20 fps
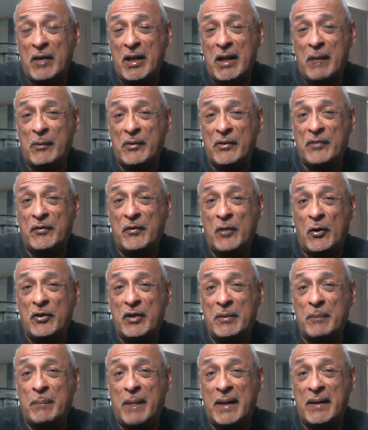He was
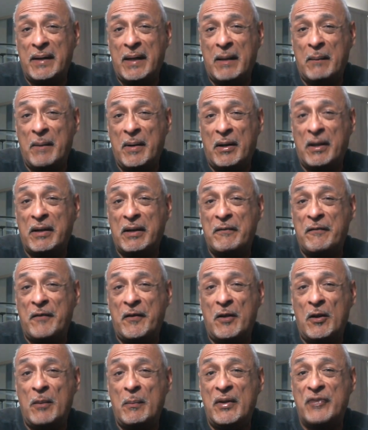voted by the American
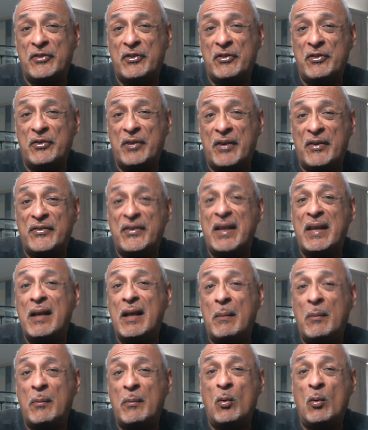Film Institute as the
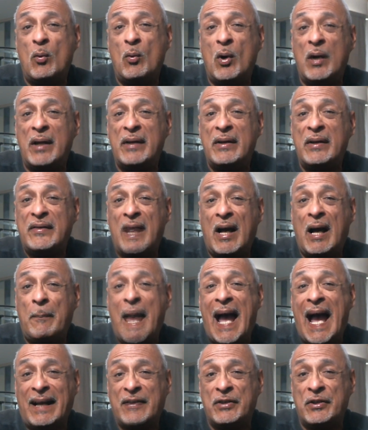number one top
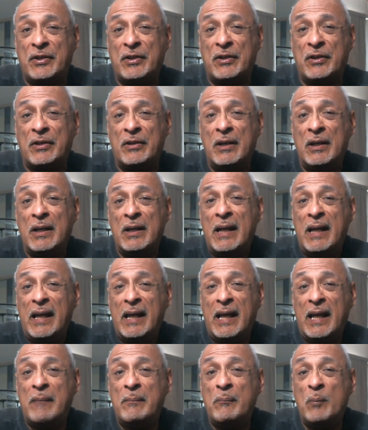actor
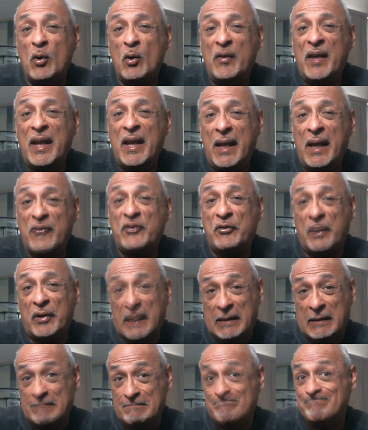in movie history.
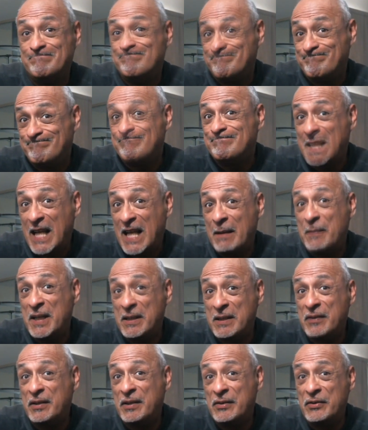I
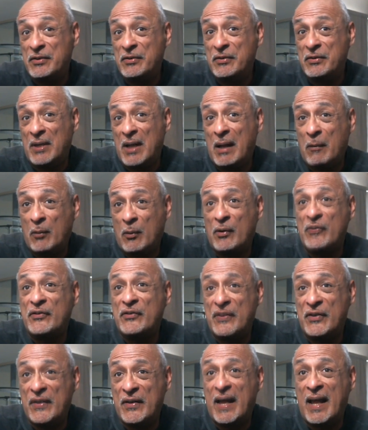mean, really?
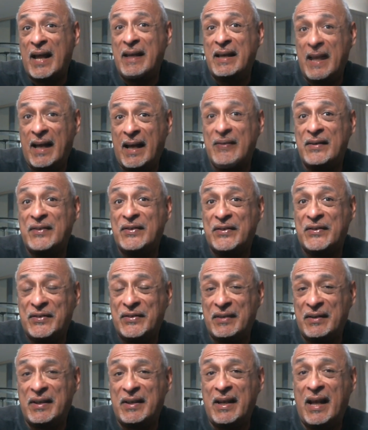Wow. Yes. Yeah.
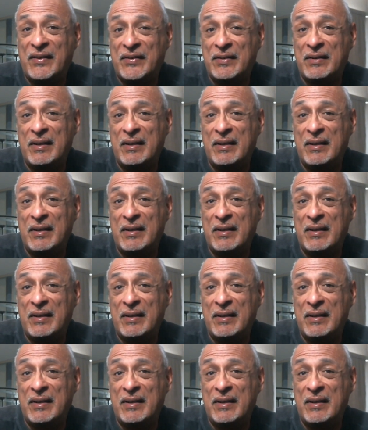Yes.